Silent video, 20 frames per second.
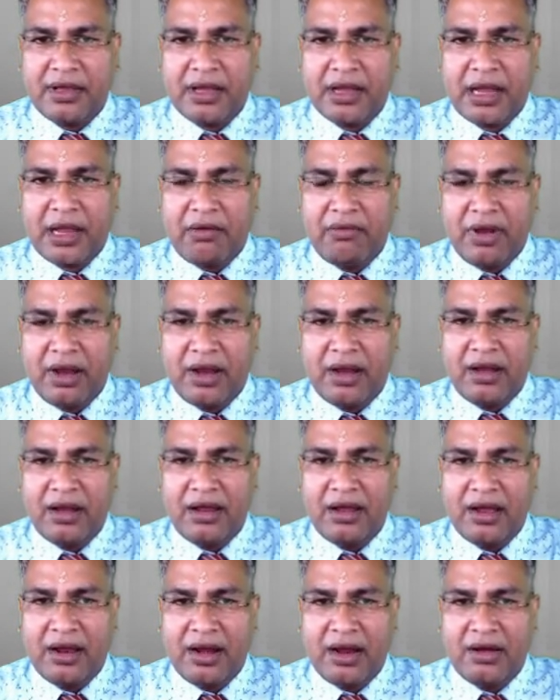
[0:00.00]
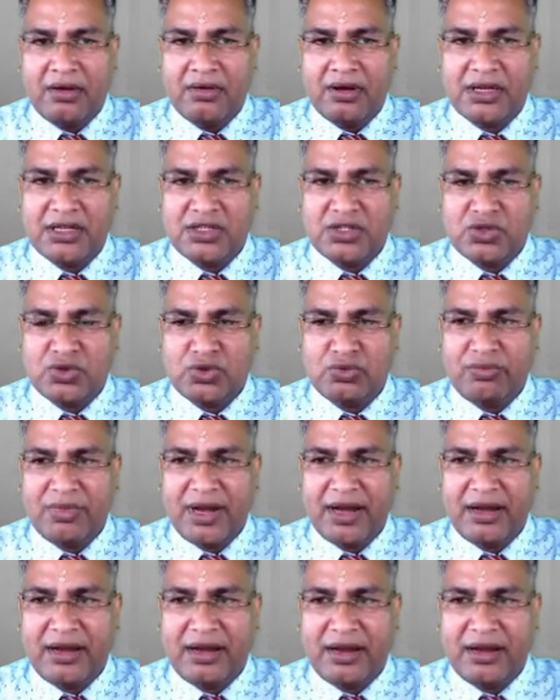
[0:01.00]
quickly allow us to
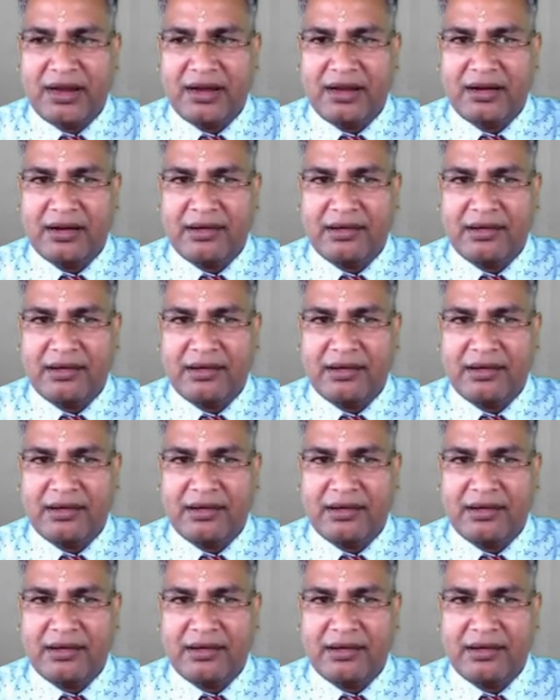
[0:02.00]
maintain